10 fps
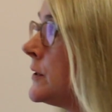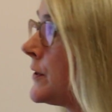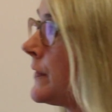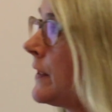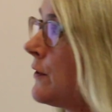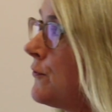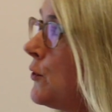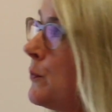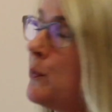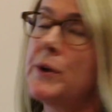So they're the
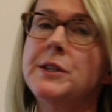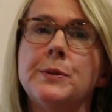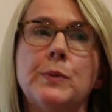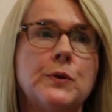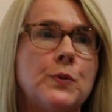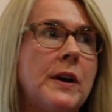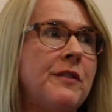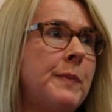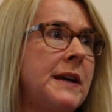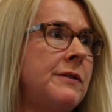4 principles
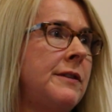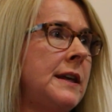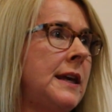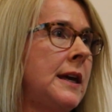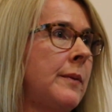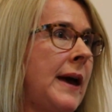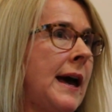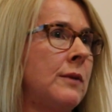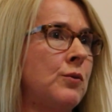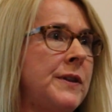we've been thinking
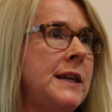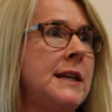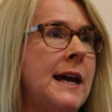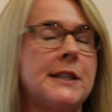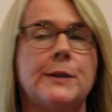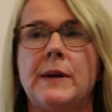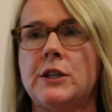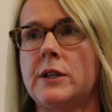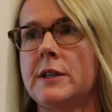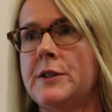about within our
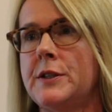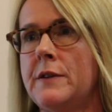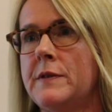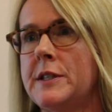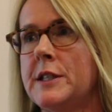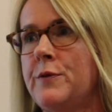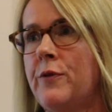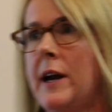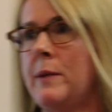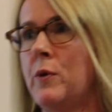specialist services
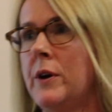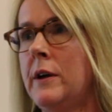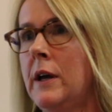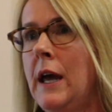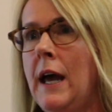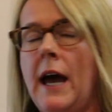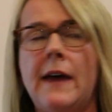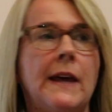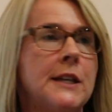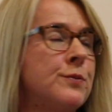framework,
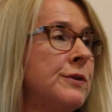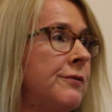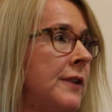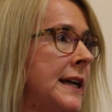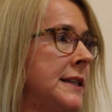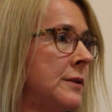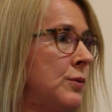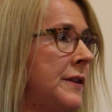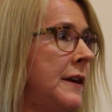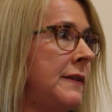and that's
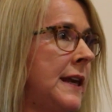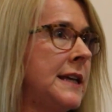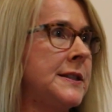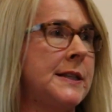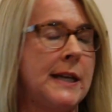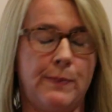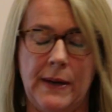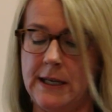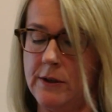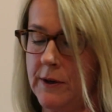reflected within the
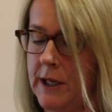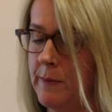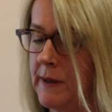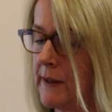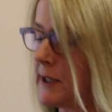STP document